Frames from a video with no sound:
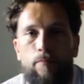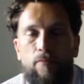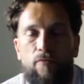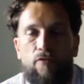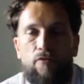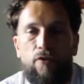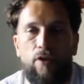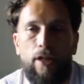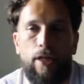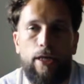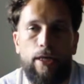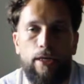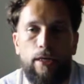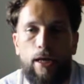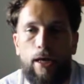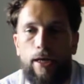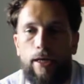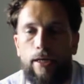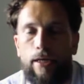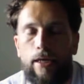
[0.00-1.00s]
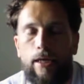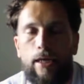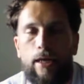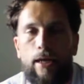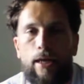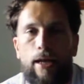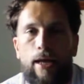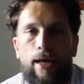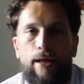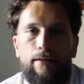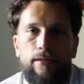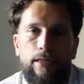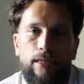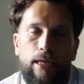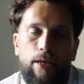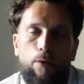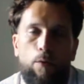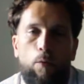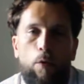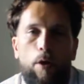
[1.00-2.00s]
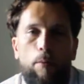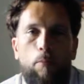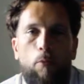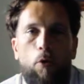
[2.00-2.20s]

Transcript: filling done, and I have to get one